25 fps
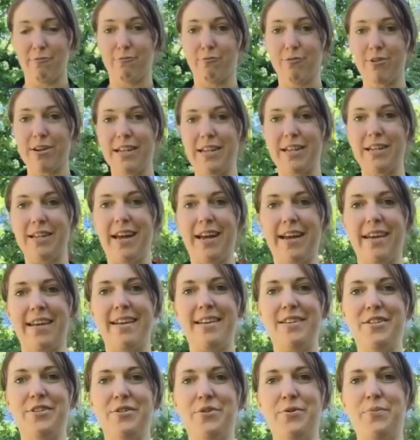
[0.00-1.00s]
really
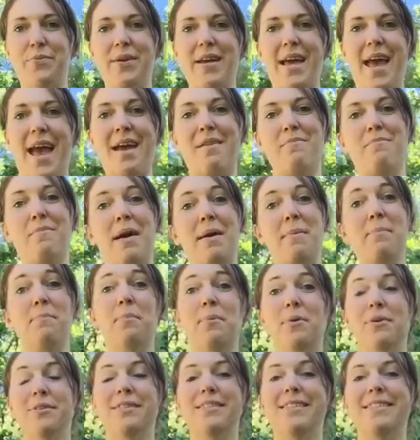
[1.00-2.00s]
lucky to be at my
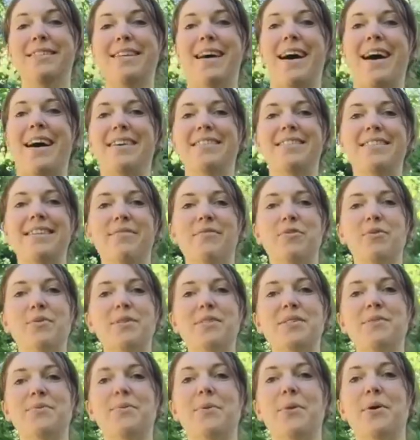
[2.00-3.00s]
boss's house.
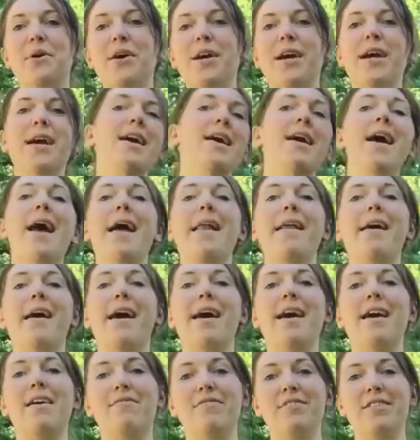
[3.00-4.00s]
Everyone's at work and
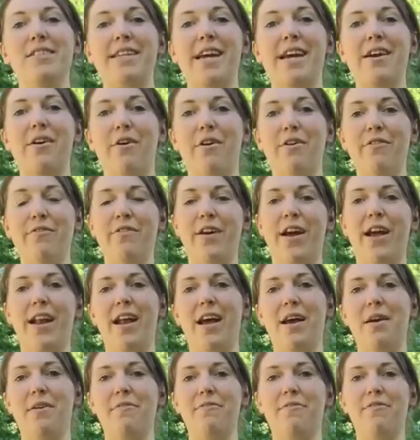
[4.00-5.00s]
I have the day off, and
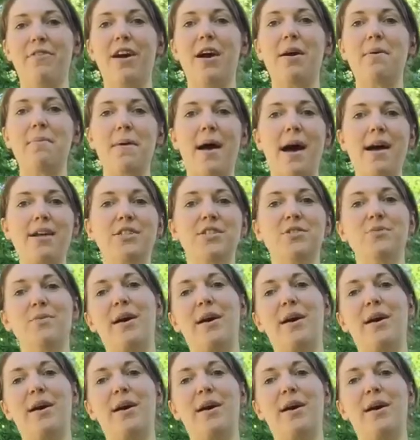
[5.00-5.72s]
I've come out to